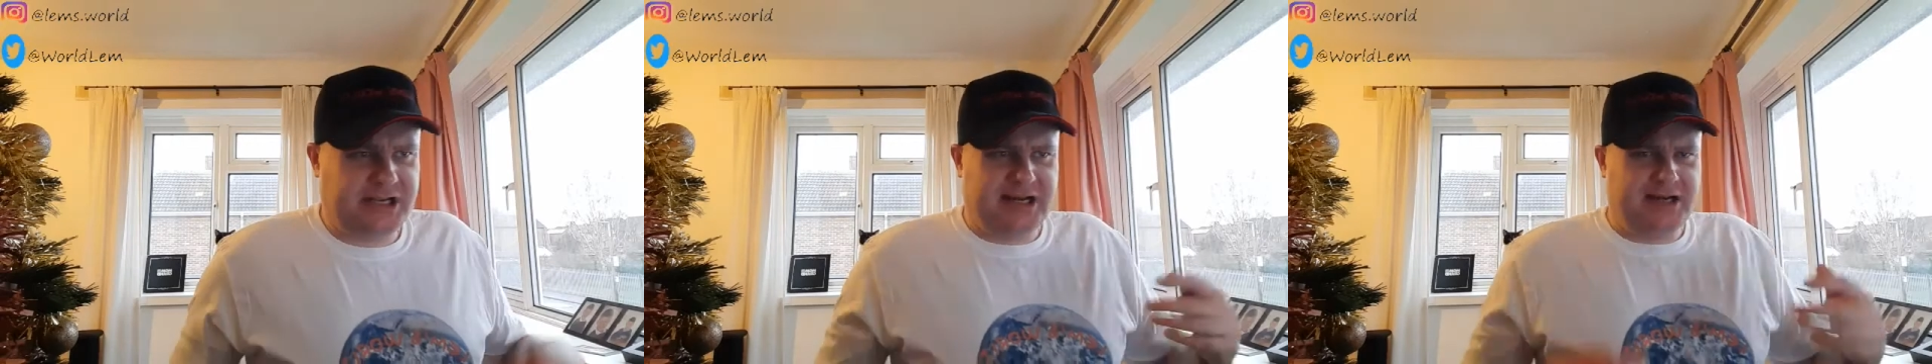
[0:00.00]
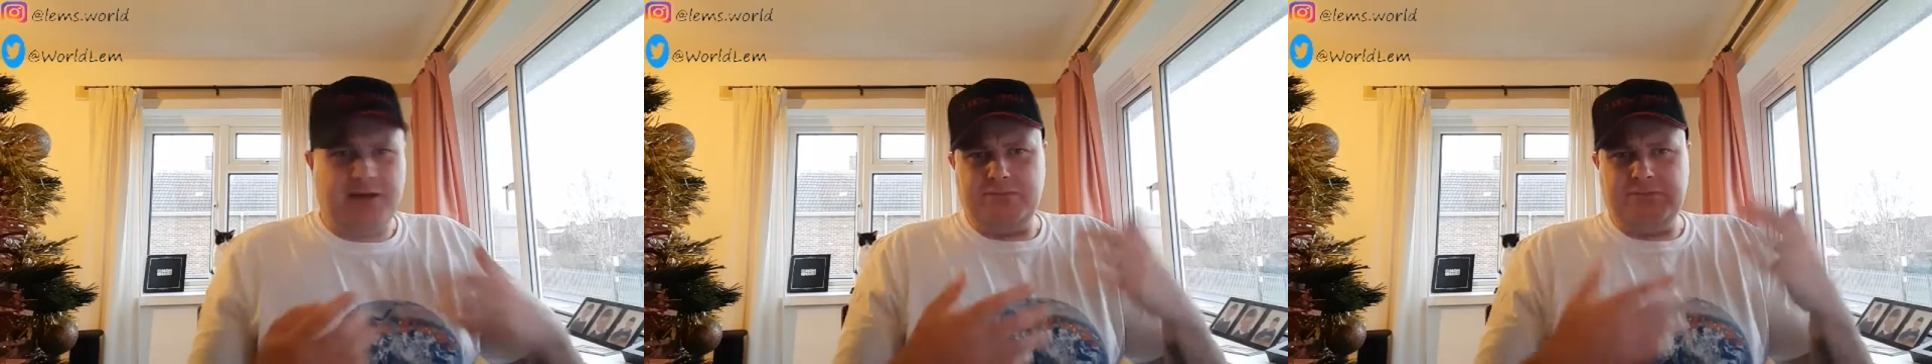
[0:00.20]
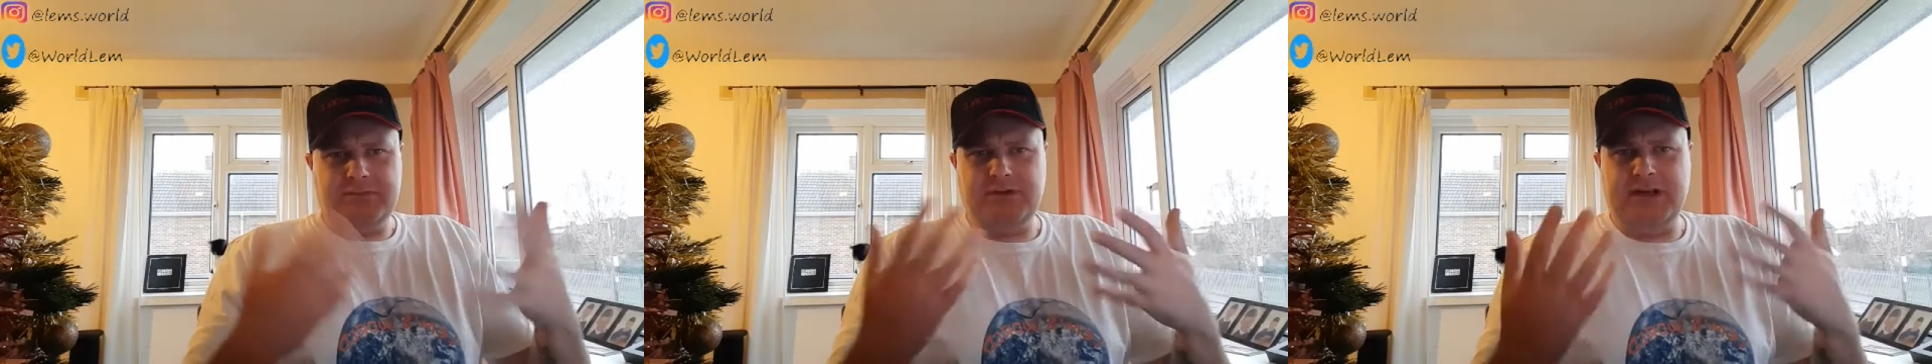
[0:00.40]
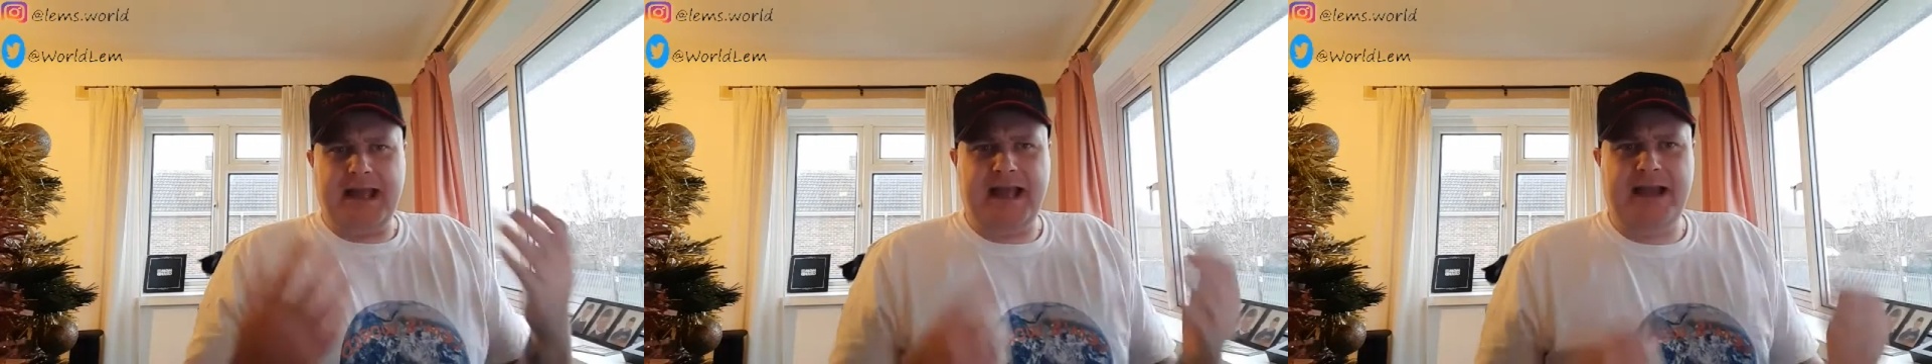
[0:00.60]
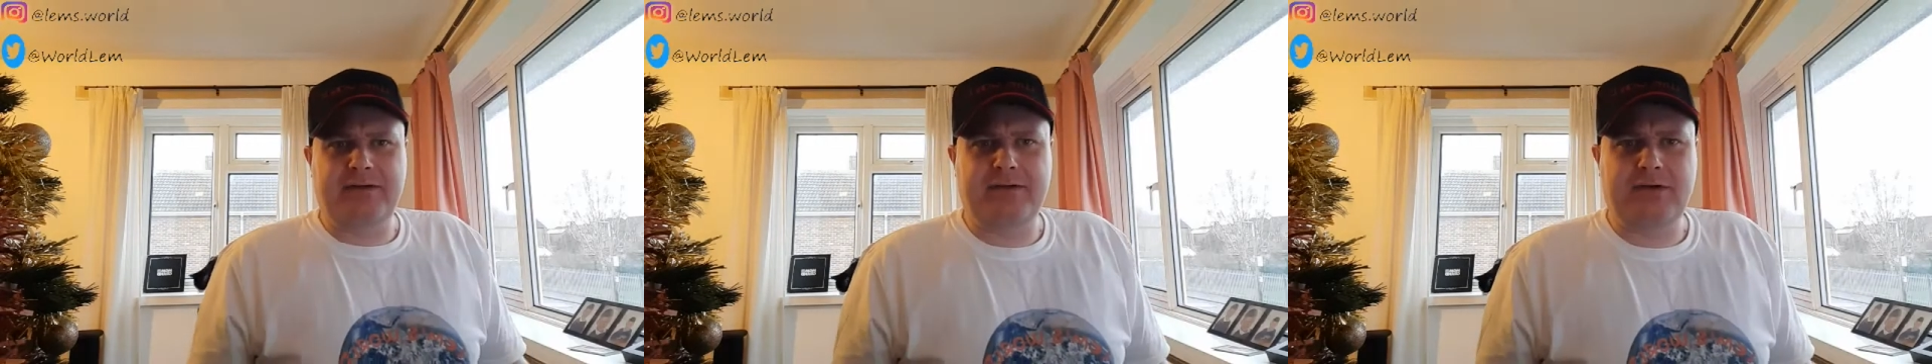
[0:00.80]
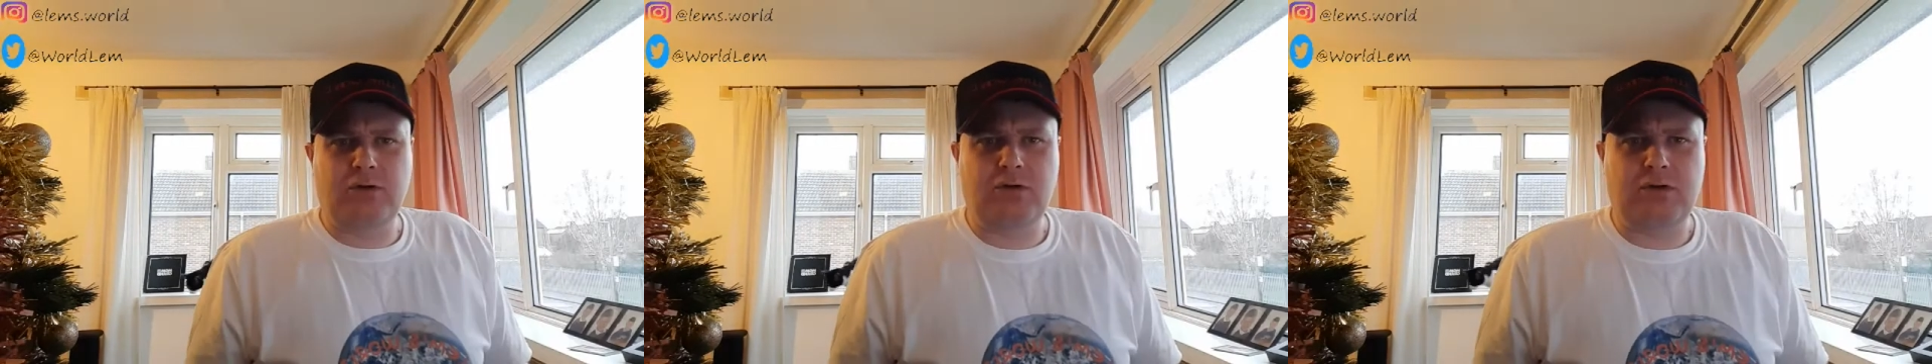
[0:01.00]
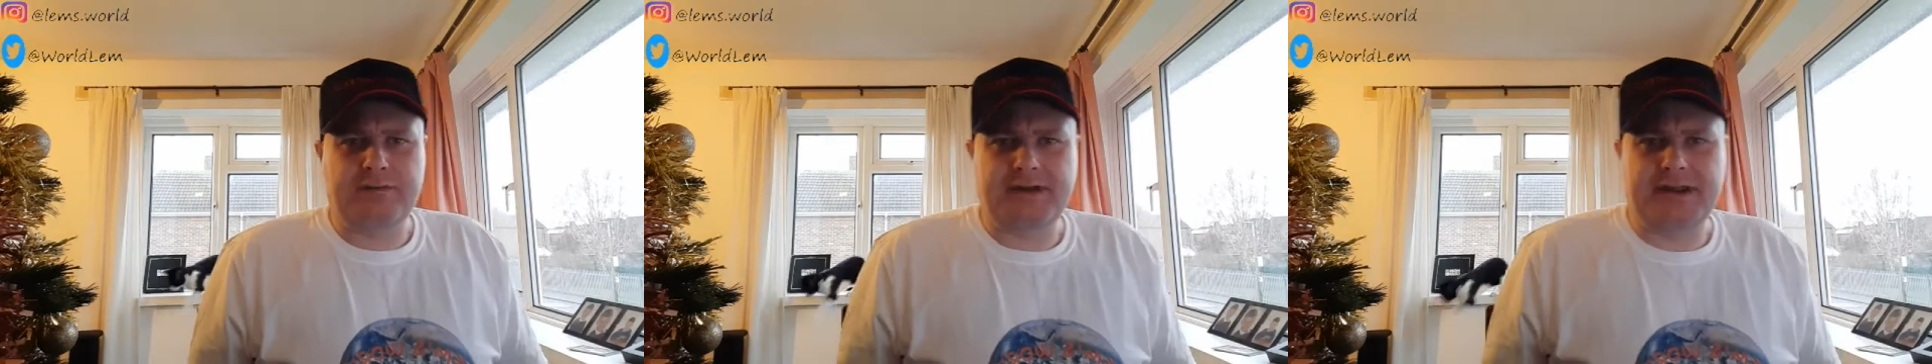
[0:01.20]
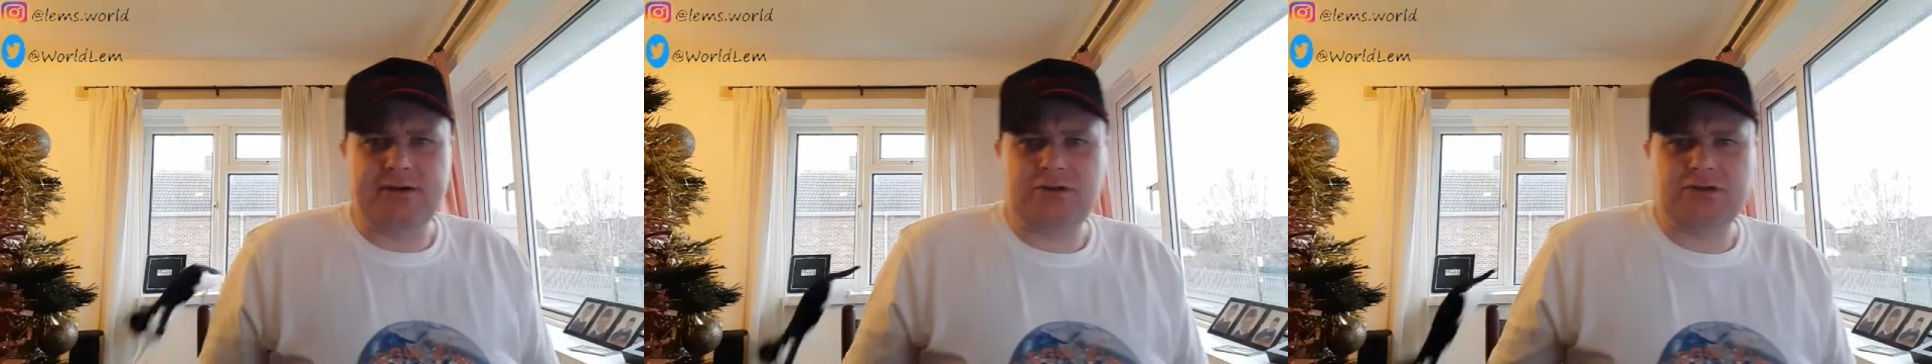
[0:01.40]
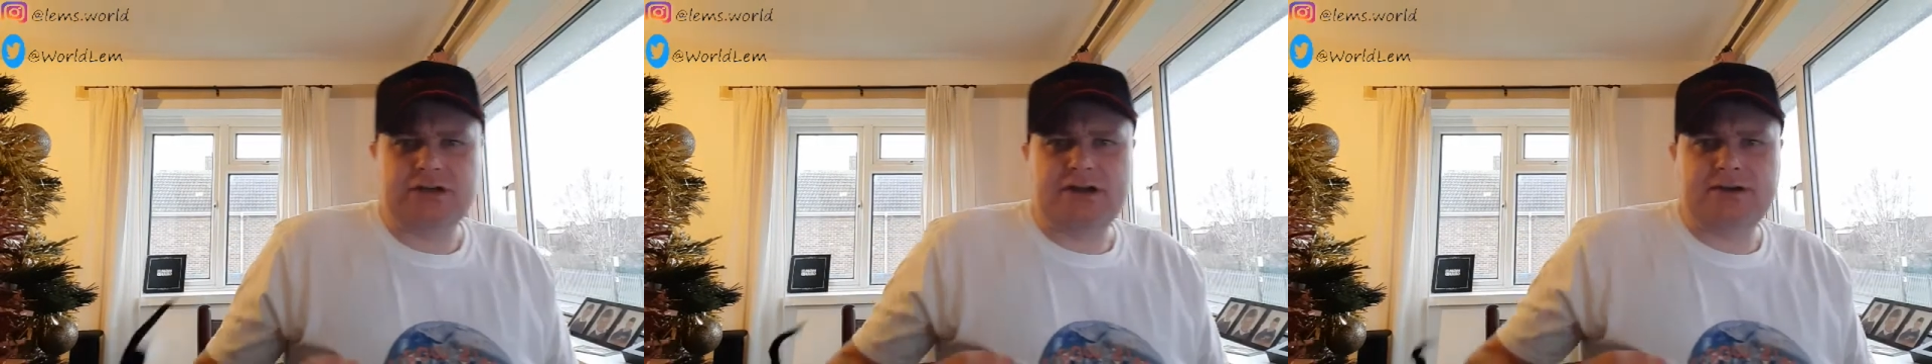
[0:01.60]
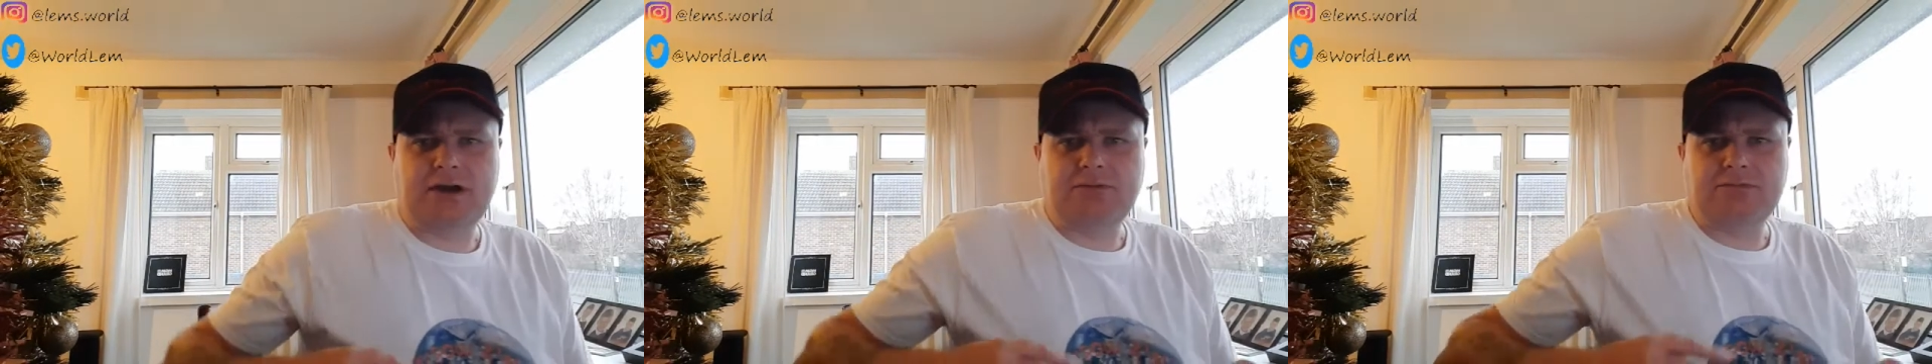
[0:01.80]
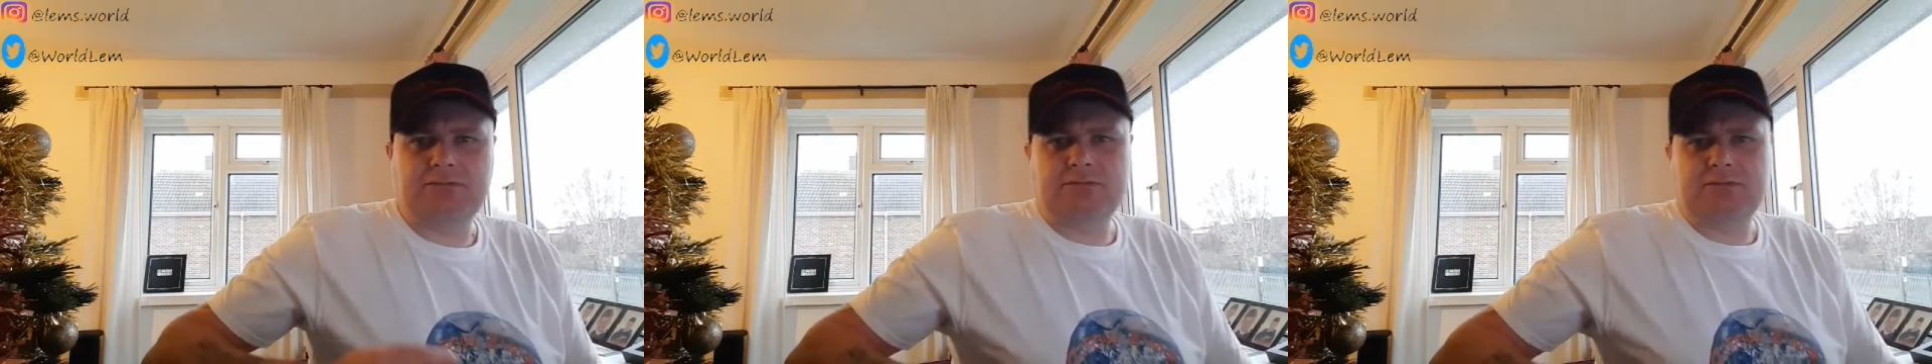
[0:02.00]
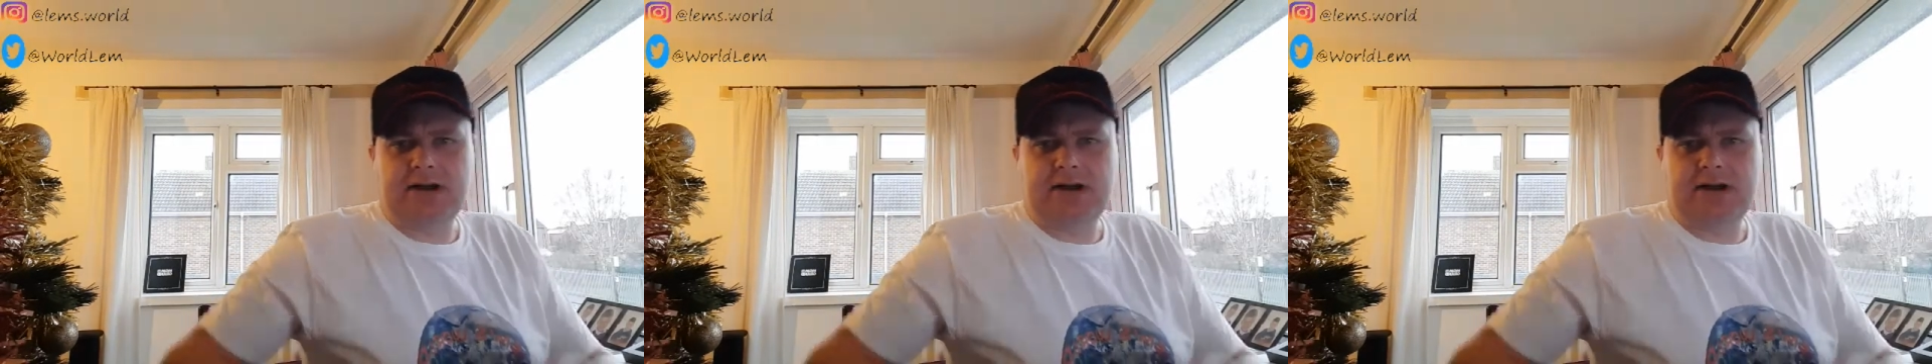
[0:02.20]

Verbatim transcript: I don't get all of it because I don't.